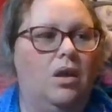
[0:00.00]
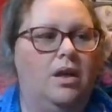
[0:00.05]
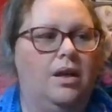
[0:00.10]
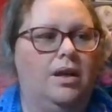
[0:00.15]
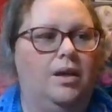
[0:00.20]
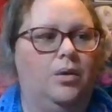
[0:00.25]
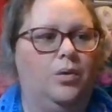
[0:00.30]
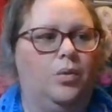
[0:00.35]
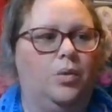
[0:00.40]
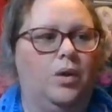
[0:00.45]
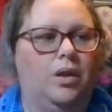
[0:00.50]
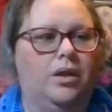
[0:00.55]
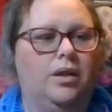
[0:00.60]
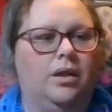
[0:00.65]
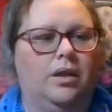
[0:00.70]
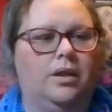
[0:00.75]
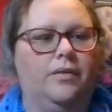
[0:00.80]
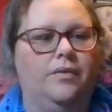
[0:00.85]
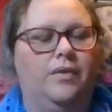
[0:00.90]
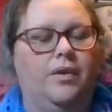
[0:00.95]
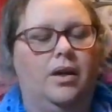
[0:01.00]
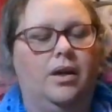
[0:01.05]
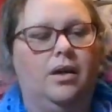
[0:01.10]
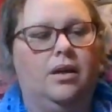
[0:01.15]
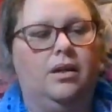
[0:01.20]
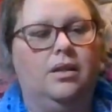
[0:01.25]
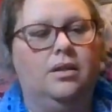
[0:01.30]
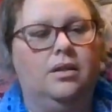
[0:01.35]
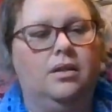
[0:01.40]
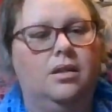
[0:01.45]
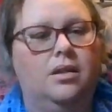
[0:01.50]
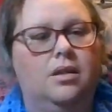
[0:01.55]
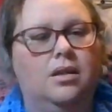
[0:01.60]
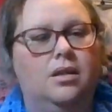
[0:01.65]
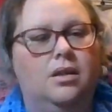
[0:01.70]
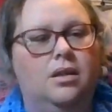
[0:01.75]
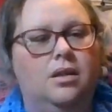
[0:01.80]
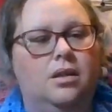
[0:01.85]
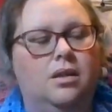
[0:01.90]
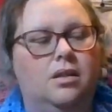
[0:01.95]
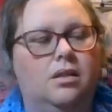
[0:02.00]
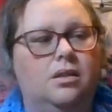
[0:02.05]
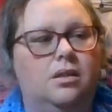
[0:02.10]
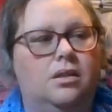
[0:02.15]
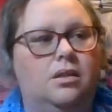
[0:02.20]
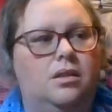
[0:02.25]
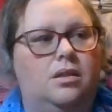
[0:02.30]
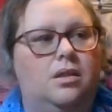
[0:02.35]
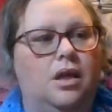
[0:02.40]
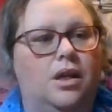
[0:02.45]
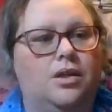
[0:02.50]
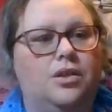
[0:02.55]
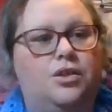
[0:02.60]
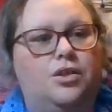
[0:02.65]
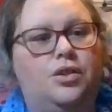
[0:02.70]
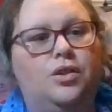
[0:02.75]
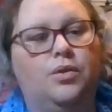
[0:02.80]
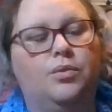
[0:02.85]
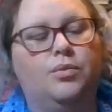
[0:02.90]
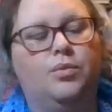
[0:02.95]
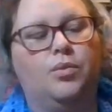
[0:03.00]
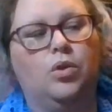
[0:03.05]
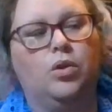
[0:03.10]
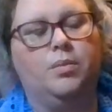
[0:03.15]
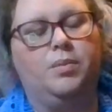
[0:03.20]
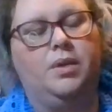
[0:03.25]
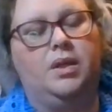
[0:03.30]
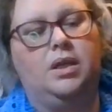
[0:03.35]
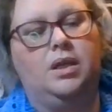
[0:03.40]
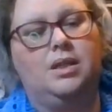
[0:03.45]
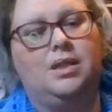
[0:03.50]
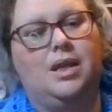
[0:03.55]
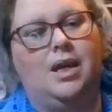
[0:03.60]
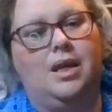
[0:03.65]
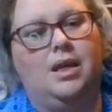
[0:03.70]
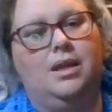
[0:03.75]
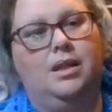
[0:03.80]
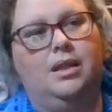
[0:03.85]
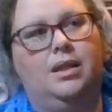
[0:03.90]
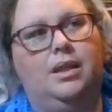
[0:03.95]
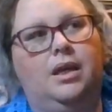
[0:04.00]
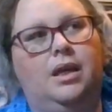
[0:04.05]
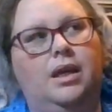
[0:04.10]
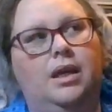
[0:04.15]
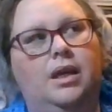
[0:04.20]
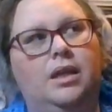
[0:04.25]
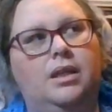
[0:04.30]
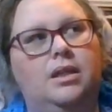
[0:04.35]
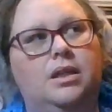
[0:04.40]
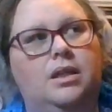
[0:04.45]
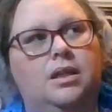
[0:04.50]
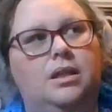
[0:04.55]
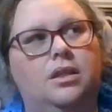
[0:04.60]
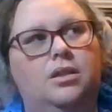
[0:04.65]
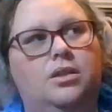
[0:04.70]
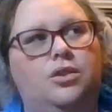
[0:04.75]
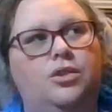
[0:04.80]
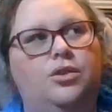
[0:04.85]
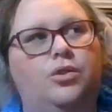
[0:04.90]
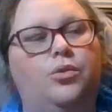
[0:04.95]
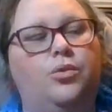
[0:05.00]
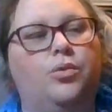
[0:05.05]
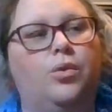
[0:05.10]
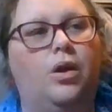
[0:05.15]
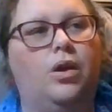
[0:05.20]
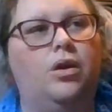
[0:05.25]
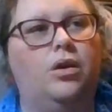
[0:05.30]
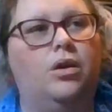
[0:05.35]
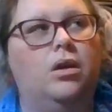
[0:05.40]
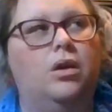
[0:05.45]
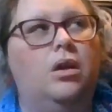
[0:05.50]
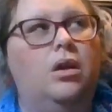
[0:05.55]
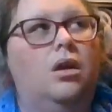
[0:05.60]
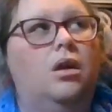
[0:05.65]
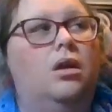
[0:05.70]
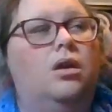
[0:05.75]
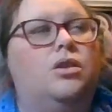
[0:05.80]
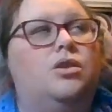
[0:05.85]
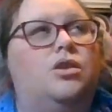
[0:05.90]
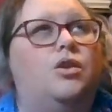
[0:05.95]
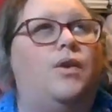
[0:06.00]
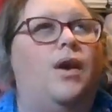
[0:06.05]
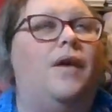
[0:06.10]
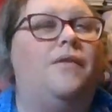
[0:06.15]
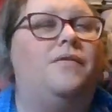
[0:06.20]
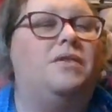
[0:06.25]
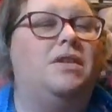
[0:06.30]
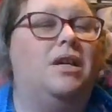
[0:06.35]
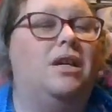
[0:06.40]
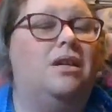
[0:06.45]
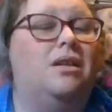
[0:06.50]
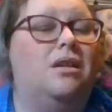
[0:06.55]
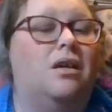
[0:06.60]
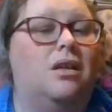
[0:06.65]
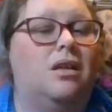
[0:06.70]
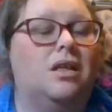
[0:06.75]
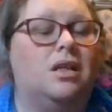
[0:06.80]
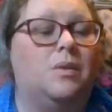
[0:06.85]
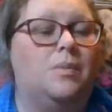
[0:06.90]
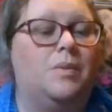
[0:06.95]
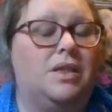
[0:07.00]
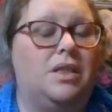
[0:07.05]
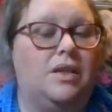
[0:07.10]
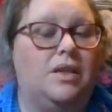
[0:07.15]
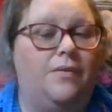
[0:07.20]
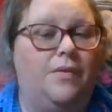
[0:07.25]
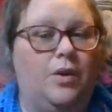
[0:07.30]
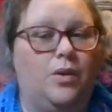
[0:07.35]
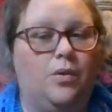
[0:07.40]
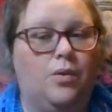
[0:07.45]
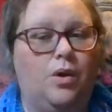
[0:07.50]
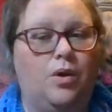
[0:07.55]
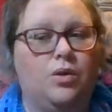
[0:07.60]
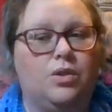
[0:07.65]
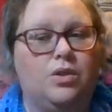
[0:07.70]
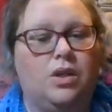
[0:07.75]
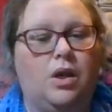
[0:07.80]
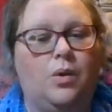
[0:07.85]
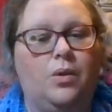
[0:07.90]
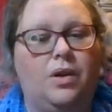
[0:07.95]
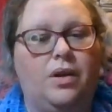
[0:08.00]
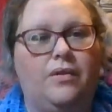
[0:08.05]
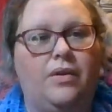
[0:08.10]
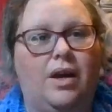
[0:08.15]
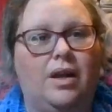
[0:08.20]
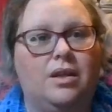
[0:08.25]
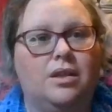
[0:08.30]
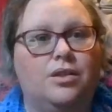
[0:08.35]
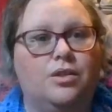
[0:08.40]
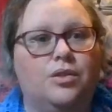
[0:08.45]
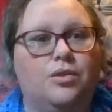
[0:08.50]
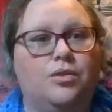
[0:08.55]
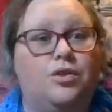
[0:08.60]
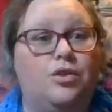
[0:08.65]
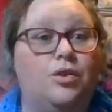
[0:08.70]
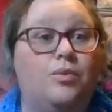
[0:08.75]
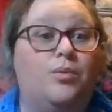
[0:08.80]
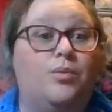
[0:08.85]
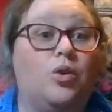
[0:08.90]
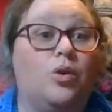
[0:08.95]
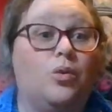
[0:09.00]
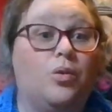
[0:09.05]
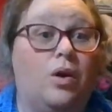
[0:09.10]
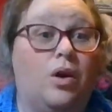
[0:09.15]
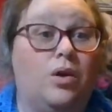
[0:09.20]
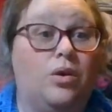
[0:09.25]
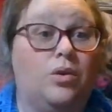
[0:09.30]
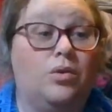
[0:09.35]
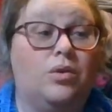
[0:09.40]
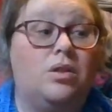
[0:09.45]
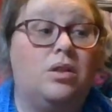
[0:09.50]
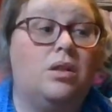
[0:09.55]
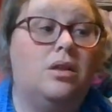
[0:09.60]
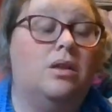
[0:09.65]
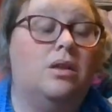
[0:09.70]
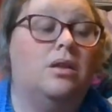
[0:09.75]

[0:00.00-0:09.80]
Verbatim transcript: it wouldn't have uh, done two more because the ending two row so you have to end on a specific row so I would have had to do two more rows